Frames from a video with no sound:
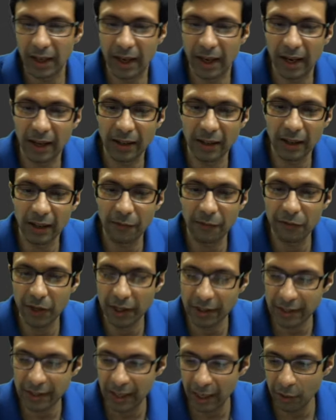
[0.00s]
and the left
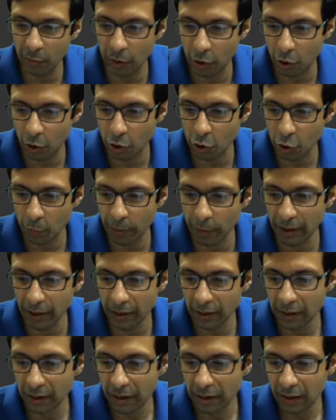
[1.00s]
hand side will also be,